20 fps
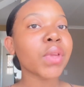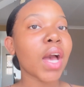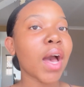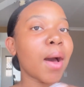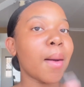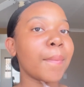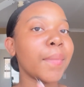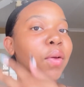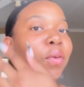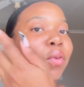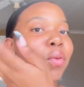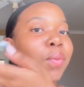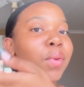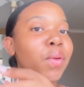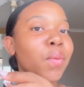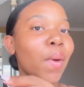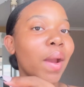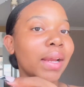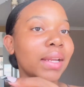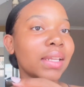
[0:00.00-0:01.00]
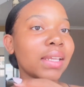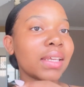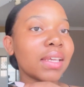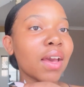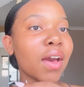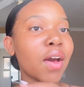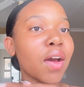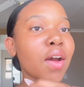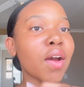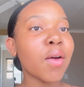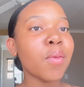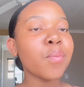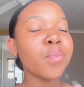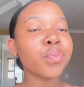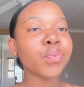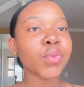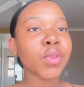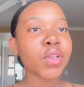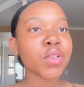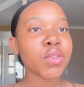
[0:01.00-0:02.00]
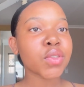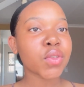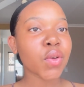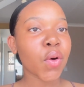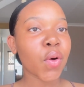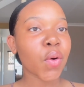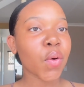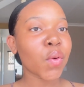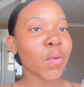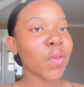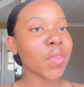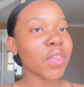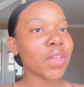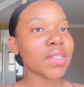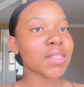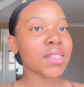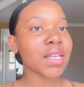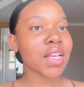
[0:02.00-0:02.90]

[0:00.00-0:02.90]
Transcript: It'll be right here. So this,